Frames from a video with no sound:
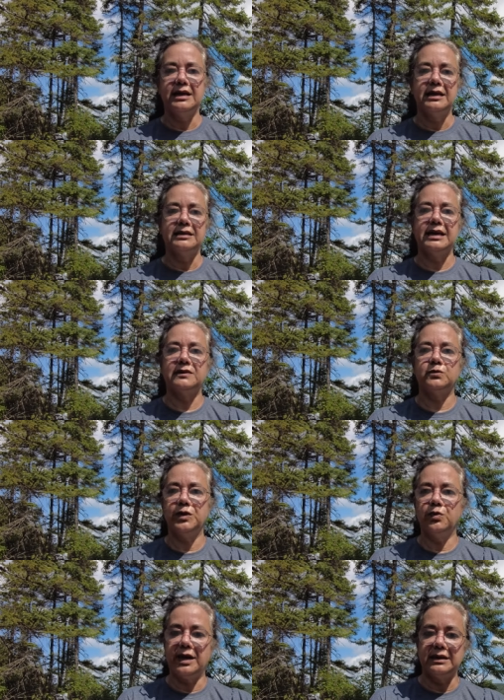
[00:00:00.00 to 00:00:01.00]
that we
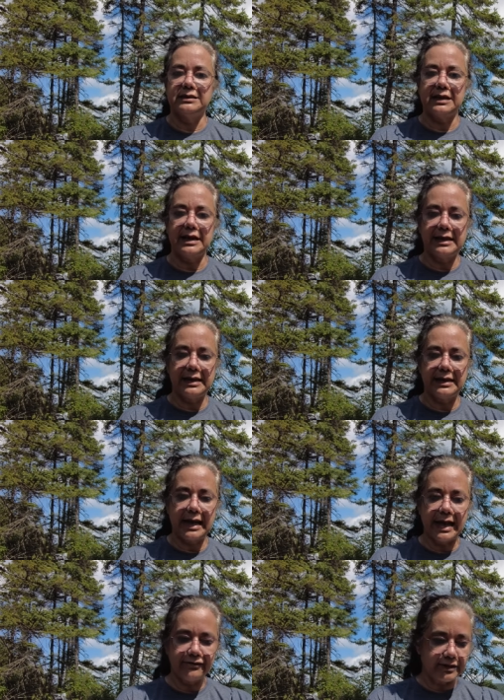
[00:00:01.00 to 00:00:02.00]
went and
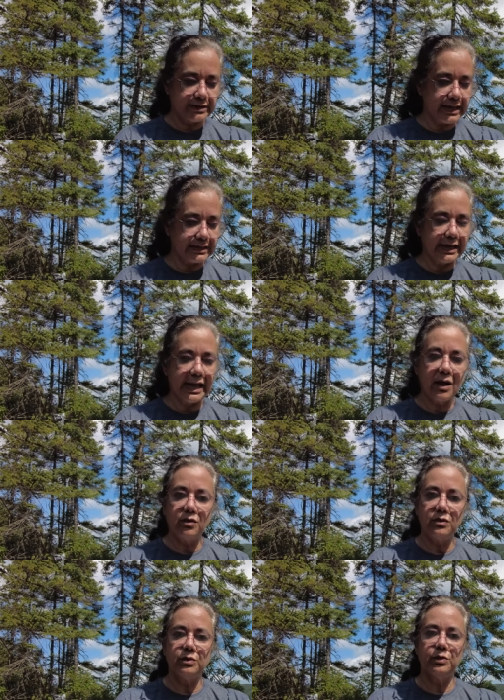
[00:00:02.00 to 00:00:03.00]
after that
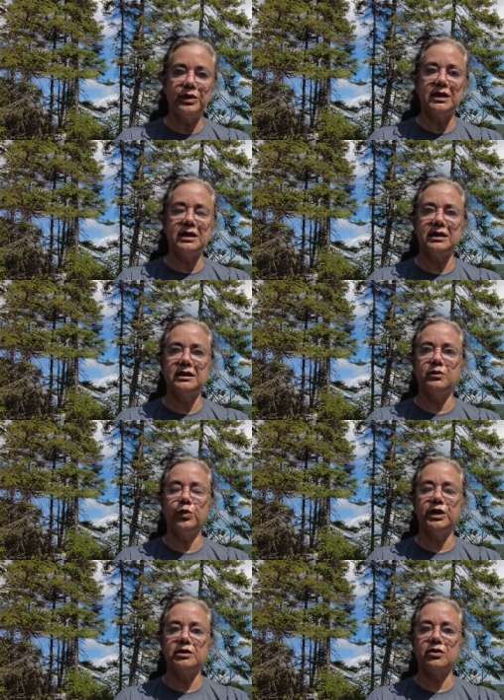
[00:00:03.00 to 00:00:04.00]
now we
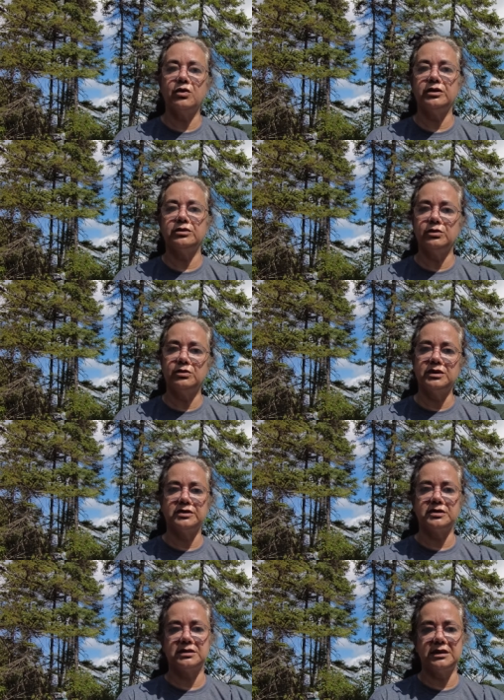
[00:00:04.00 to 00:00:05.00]
we are going towards
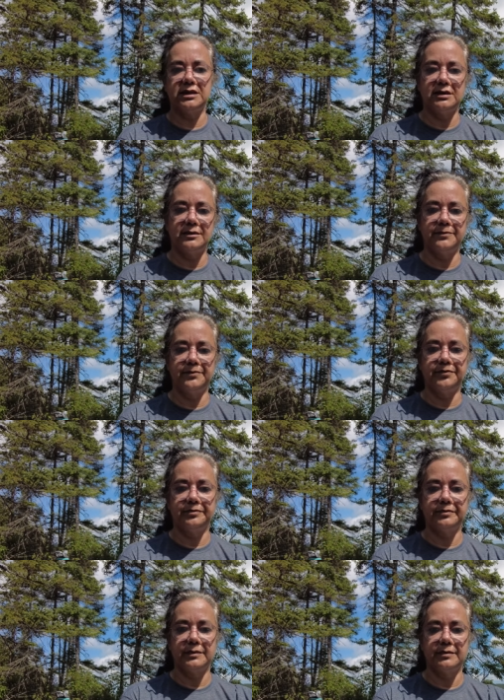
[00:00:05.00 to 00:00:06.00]
um,
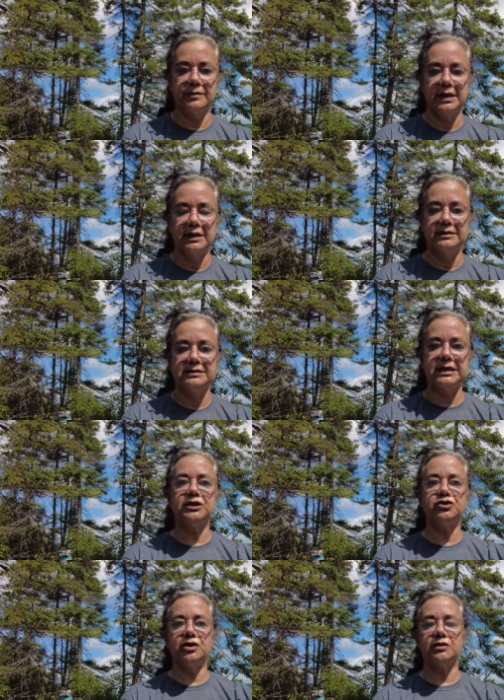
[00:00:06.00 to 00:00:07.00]
St.
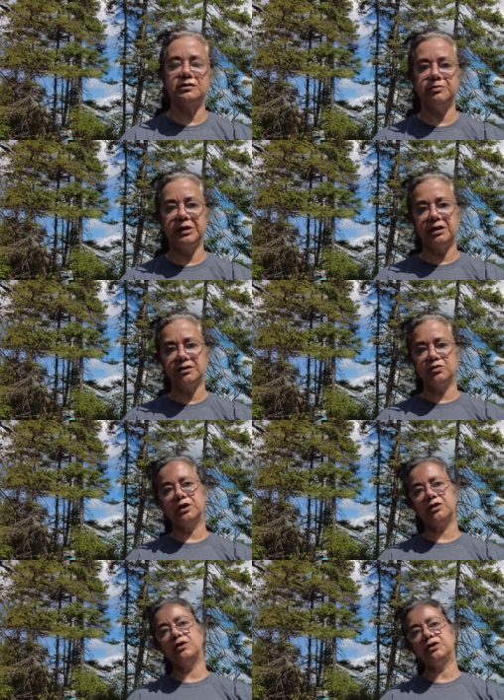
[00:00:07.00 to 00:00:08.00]
John's because we are
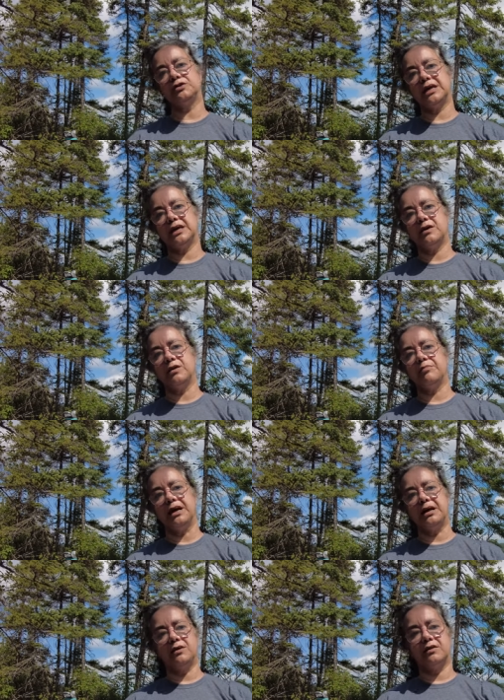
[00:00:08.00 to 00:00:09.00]
going to get our,
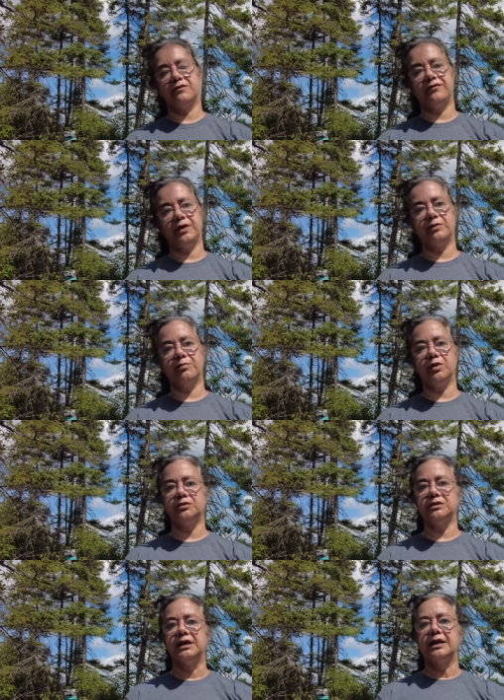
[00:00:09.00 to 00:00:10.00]
our ferry boat
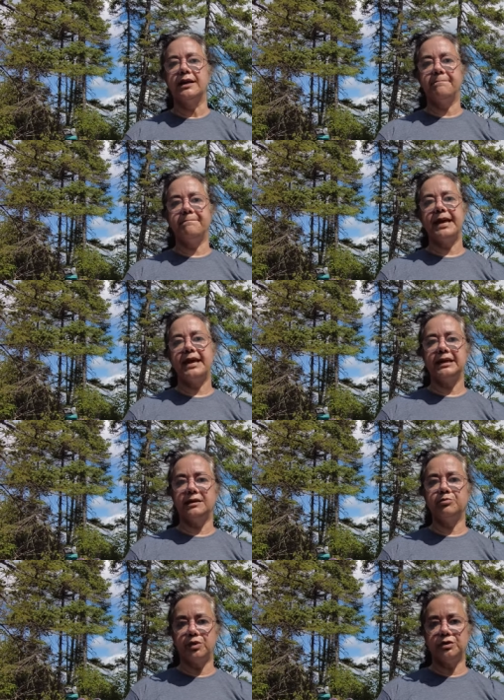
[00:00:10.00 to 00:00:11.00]
back in
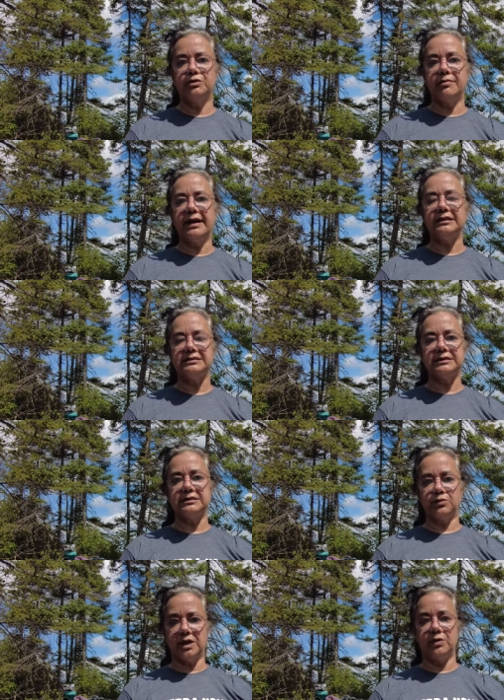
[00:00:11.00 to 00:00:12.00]
Port aux Basques
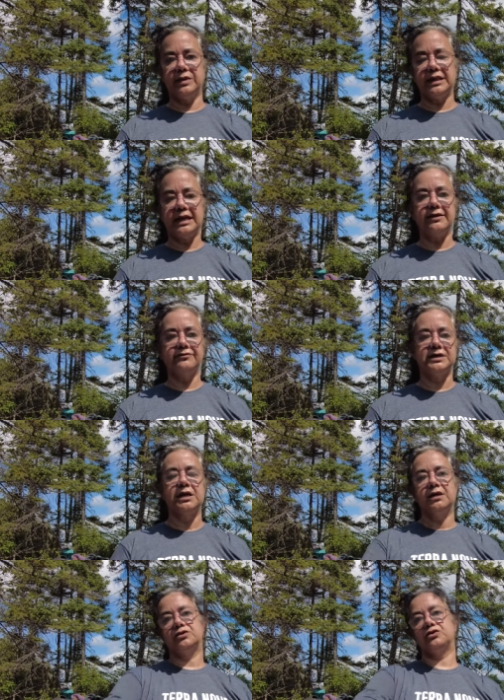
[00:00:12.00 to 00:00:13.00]
where we left
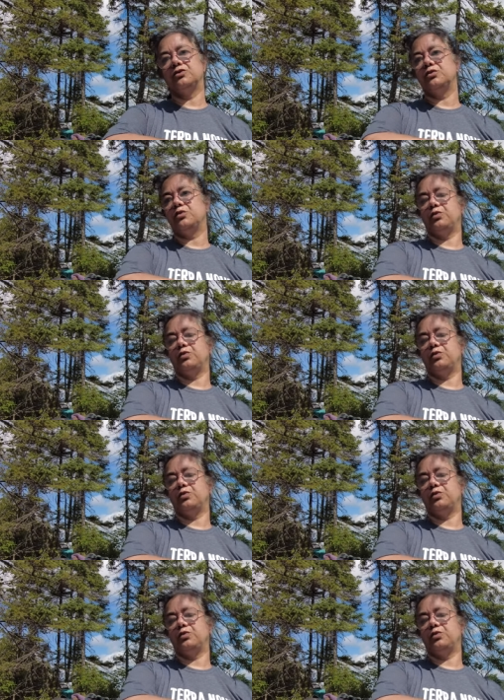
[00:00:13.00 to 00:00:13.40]
so